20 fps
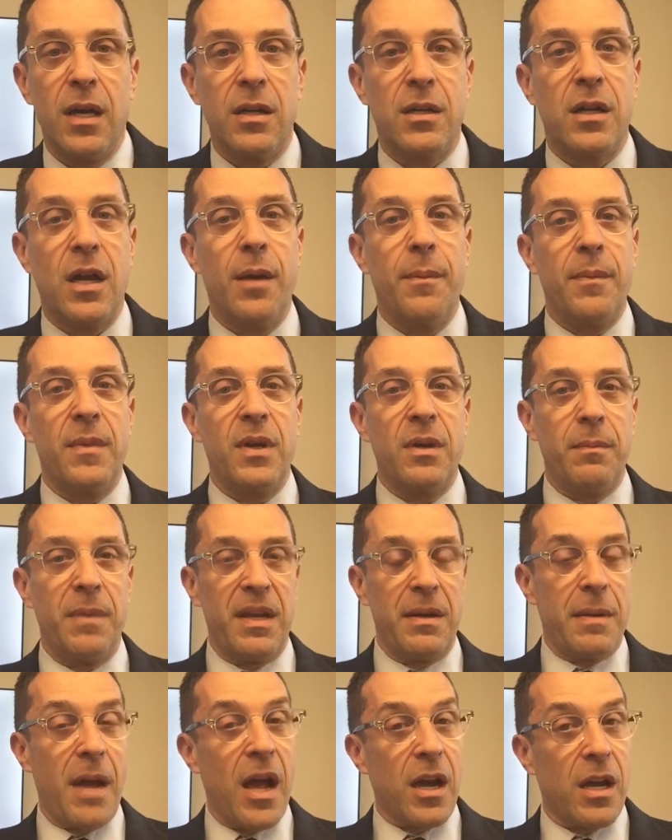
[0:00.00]

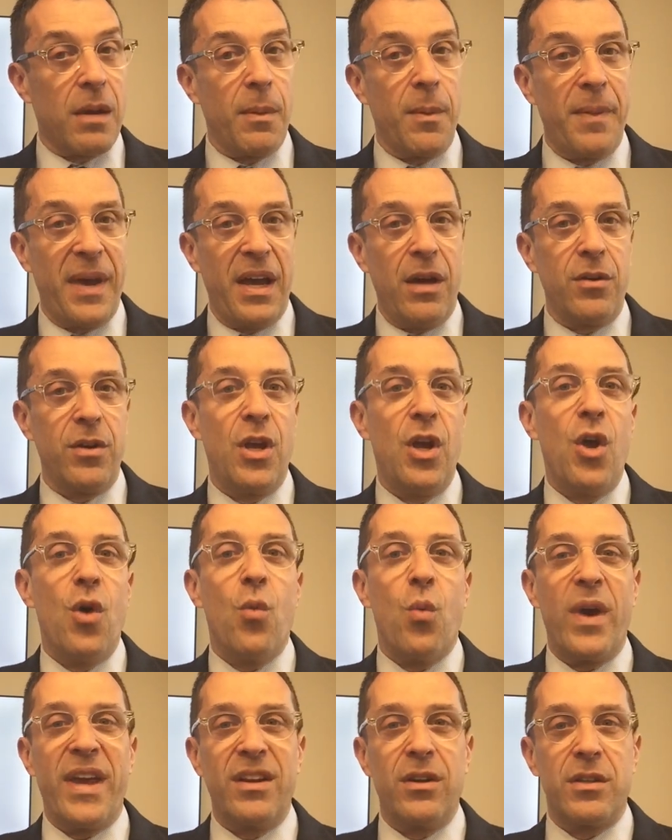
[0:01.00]
come about
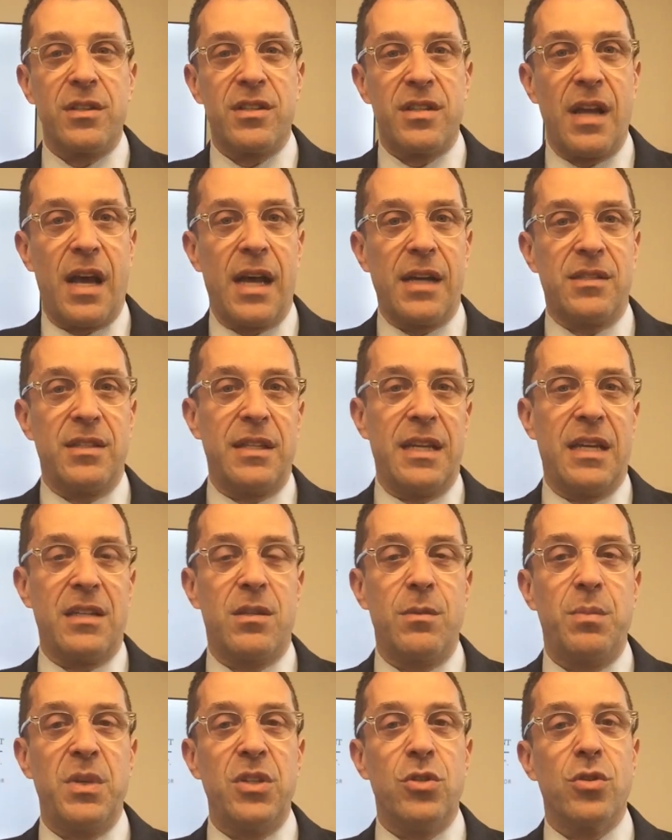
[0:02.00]
weighed on stocks, and the
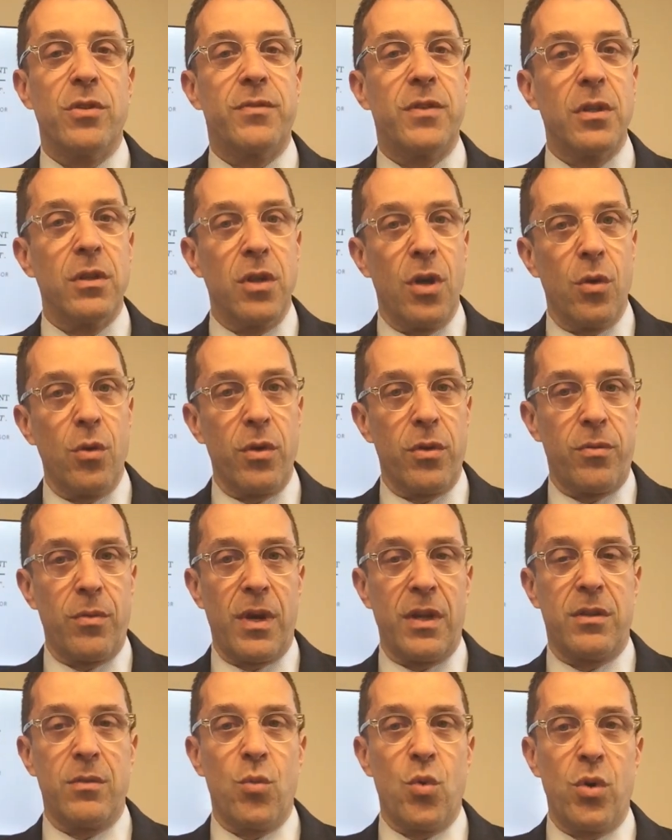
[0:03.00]
S&P drifted lower
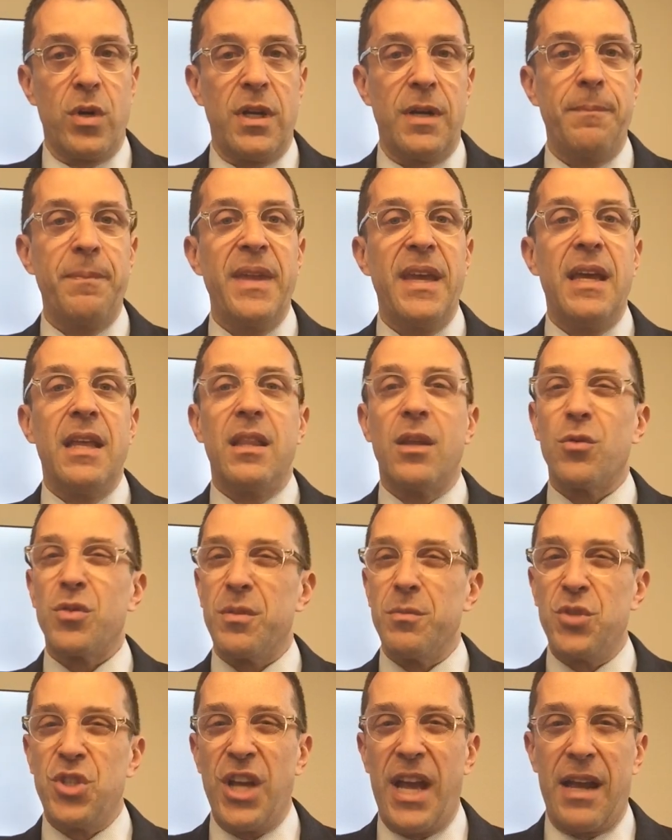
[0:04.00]
throughout the morning. There was
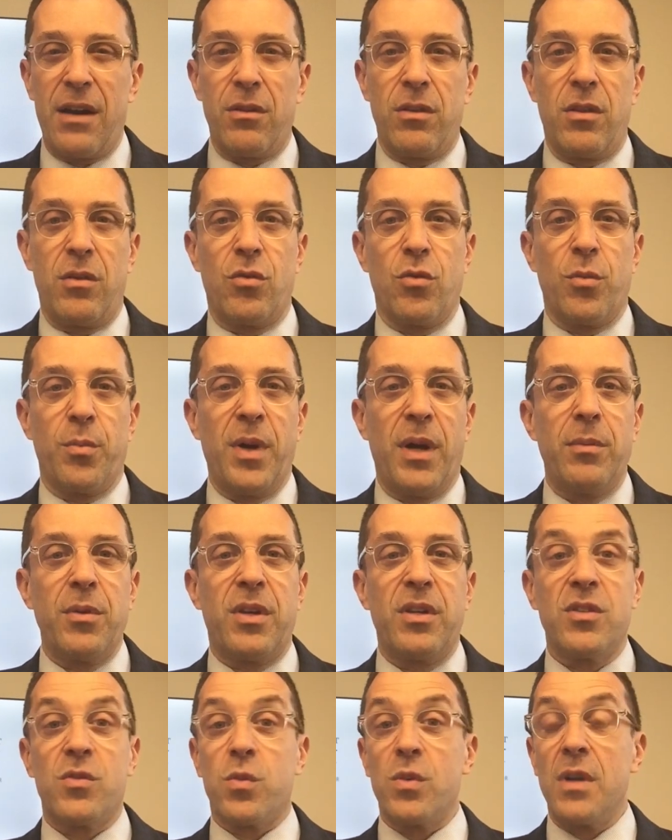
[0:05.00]
some chatter that the
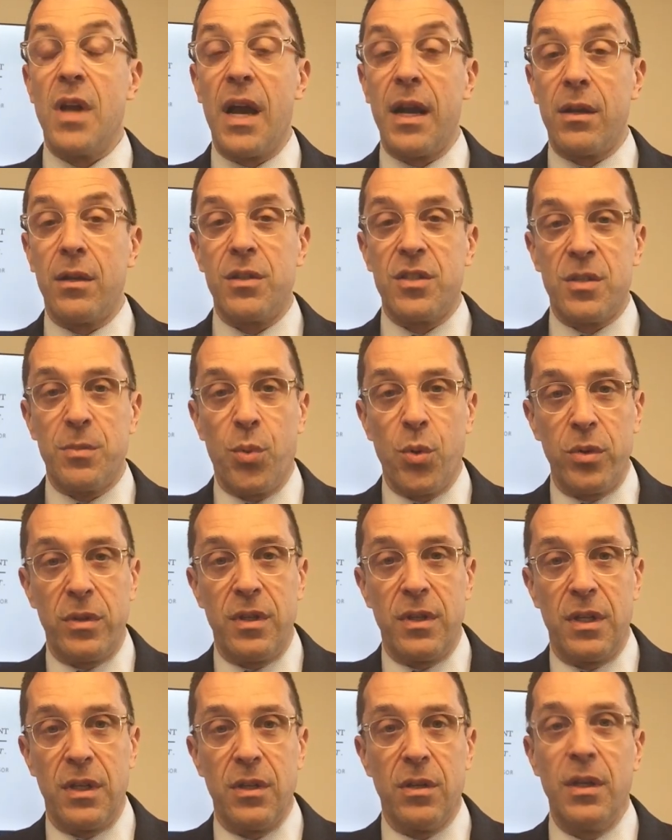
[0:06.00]
Republicans were not going to support the
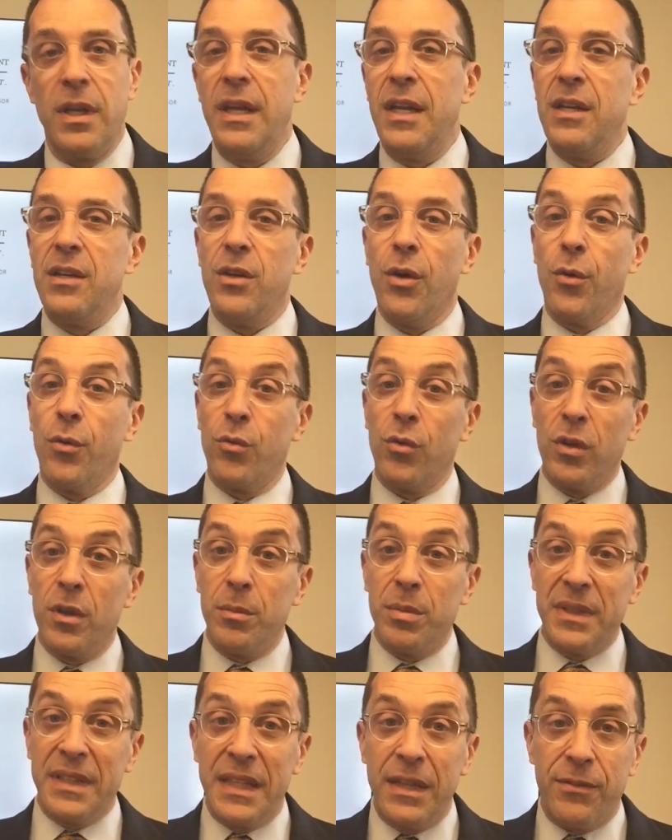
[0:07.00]
deal. No one really
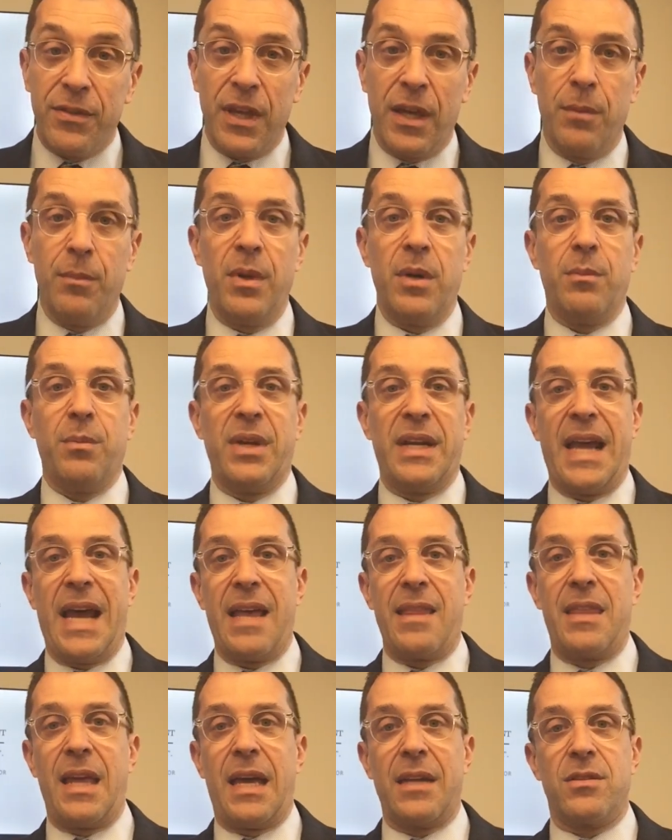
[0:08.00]
believed them, but
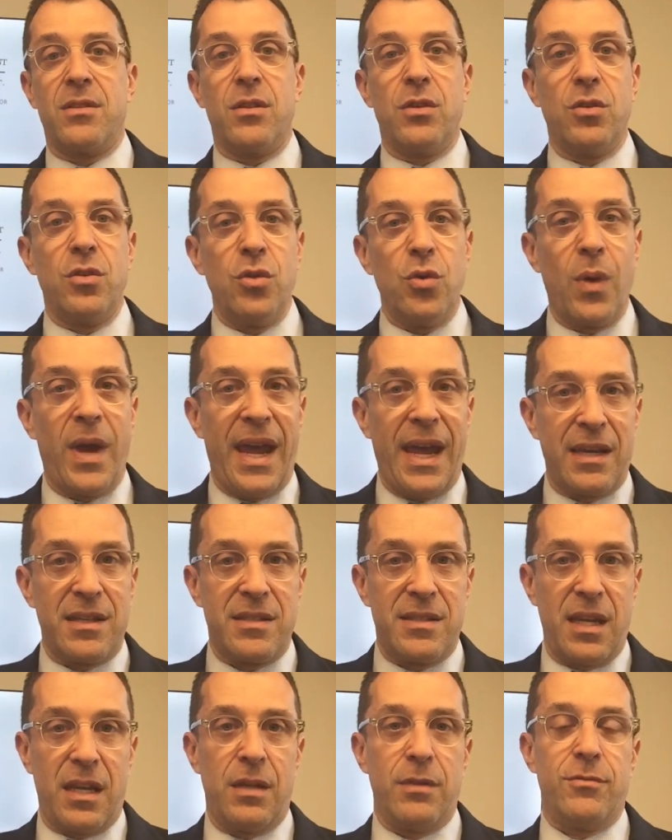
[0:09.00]
add that to the new X
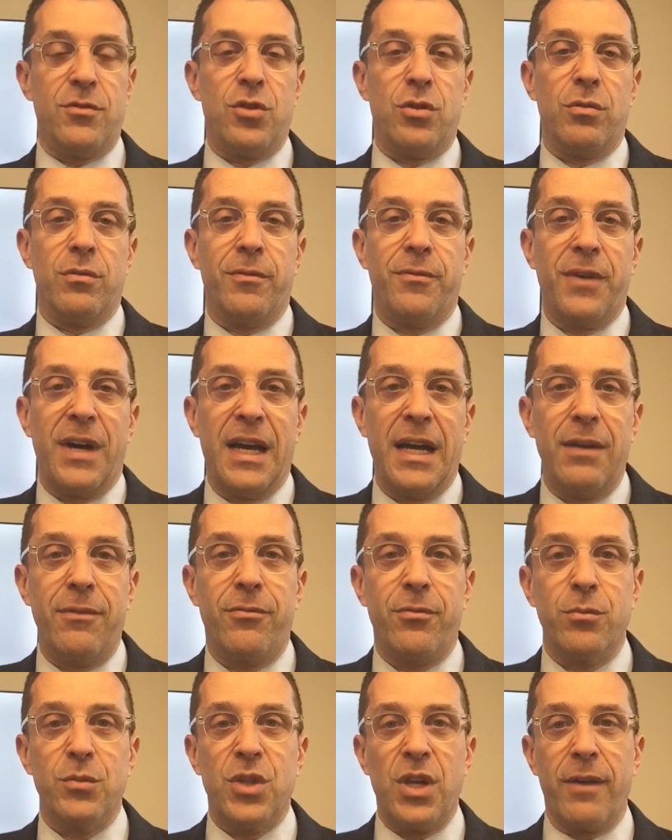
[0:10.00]
date of June 5
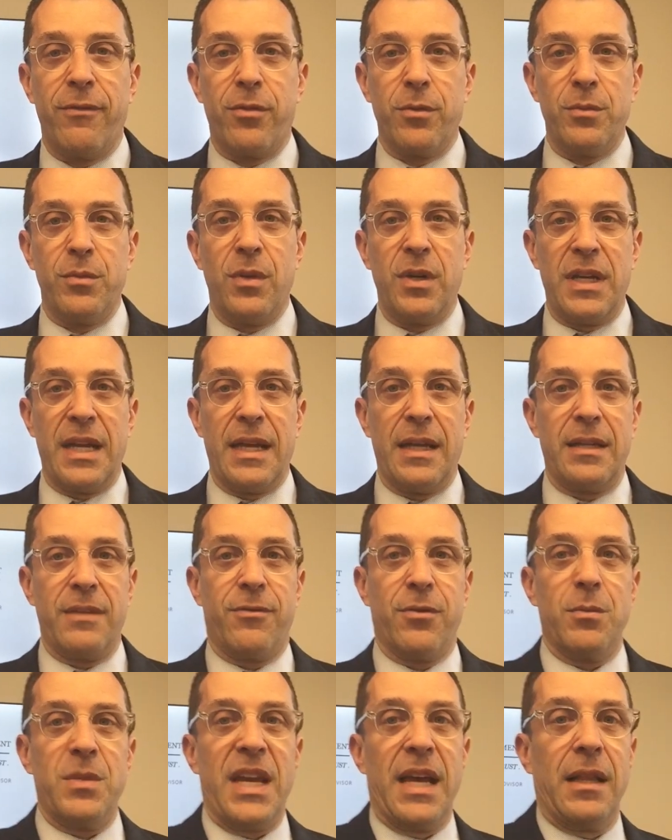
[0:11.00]
from
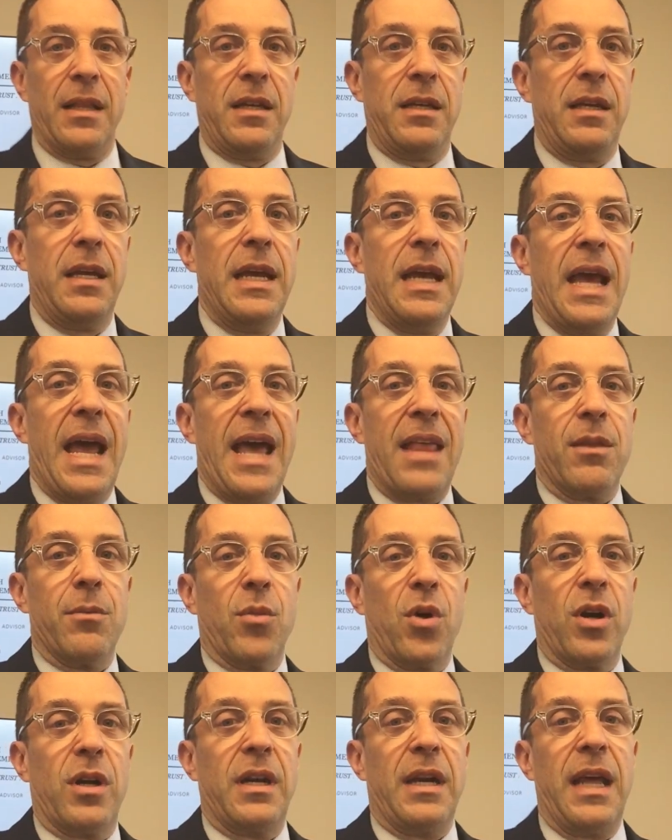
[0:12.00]
Yellen, and the
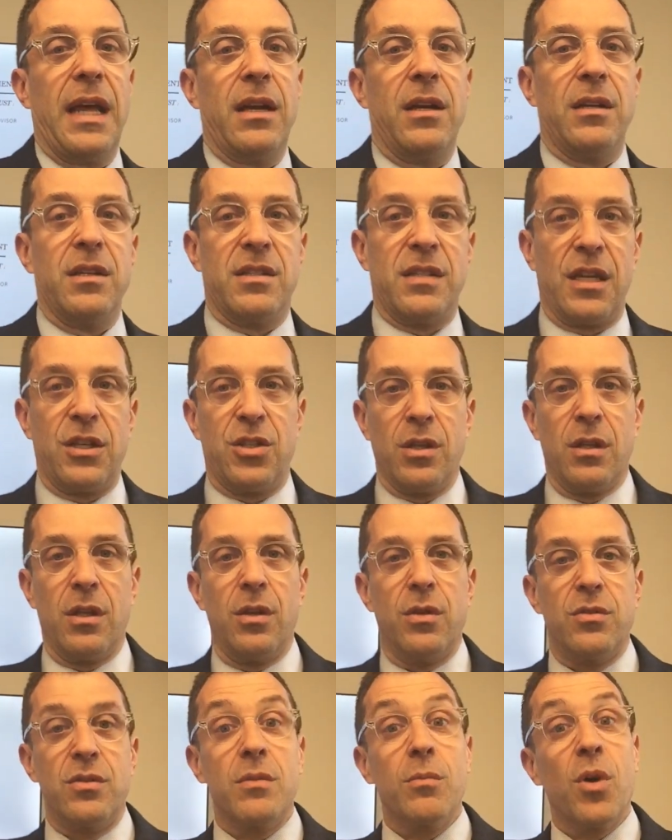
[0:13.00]
market headed to session
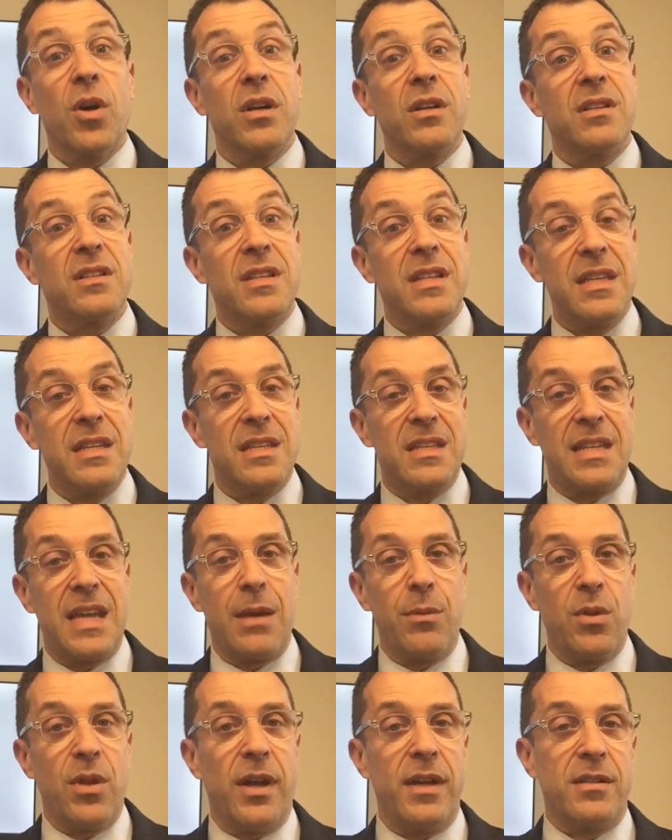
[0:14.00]
lows. The markets did
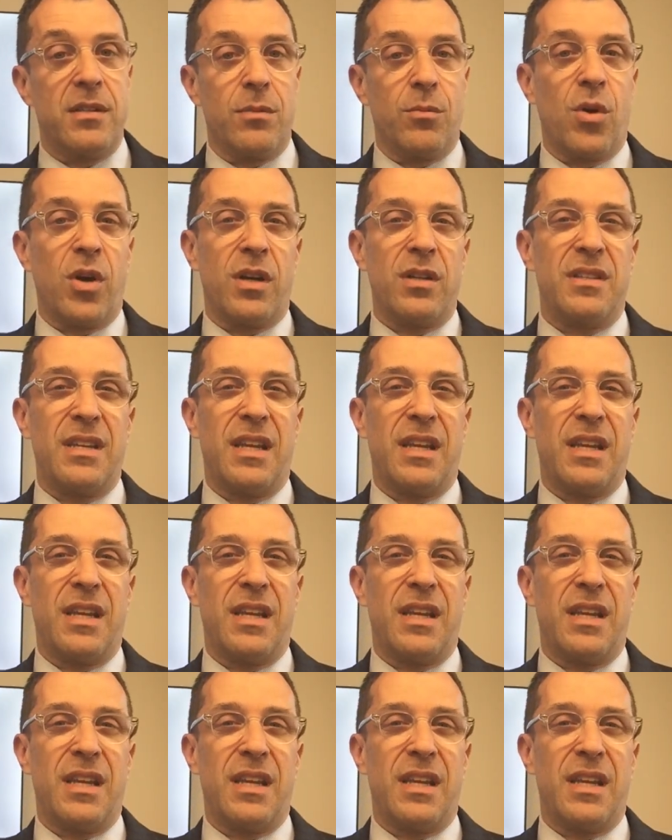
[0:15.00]
stabilize. The markets